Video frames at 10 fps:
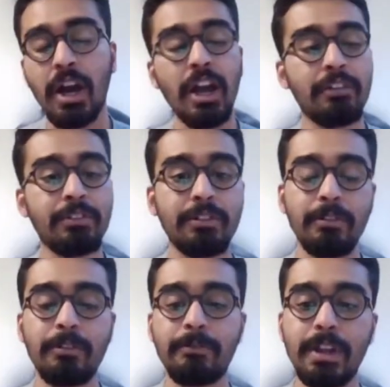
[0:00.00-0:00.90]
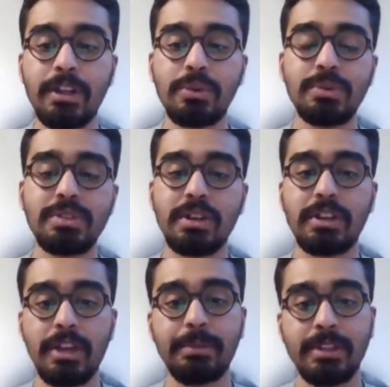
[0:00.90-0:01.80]
I have a friend who is a
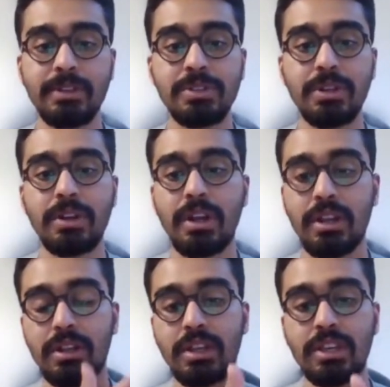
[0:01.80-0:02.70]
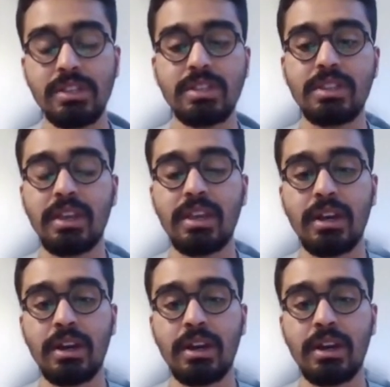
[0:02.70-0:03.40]
chemical engineer and he's in the